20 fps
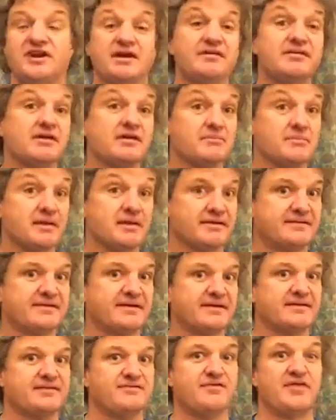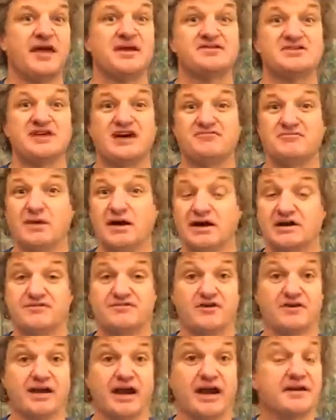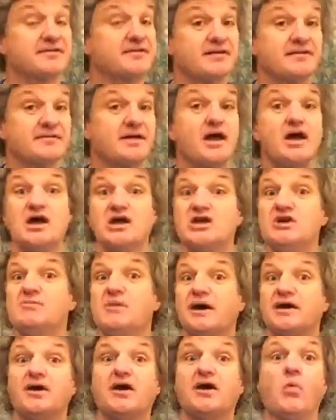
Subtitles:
so it makes sense for that to have microphone access. You might not